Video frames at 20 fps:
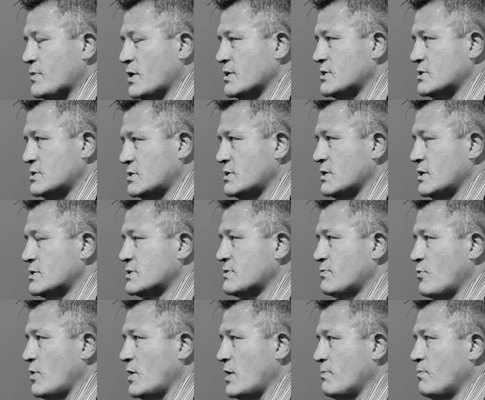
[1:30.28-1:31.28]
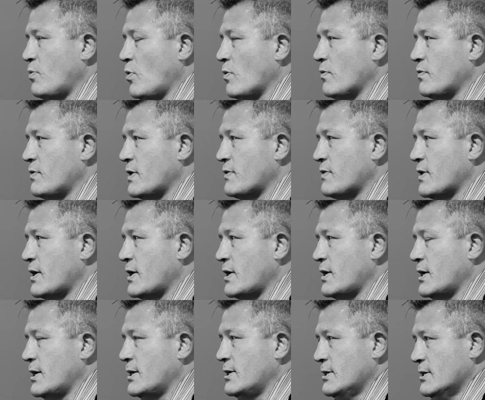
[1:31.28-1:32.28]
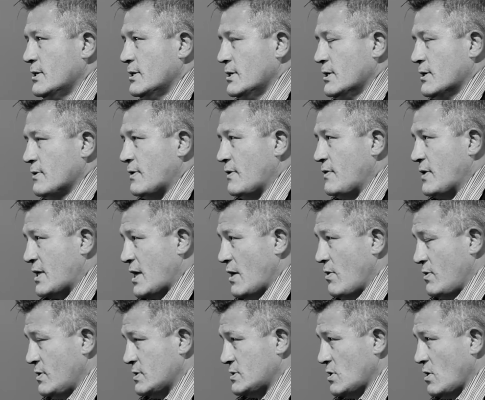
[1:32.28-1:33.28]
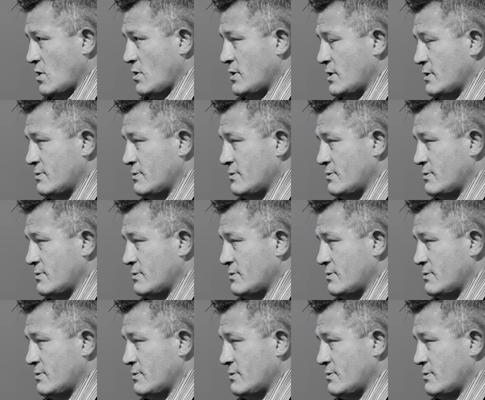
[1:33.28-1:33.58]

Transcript: It's really important that they carry this on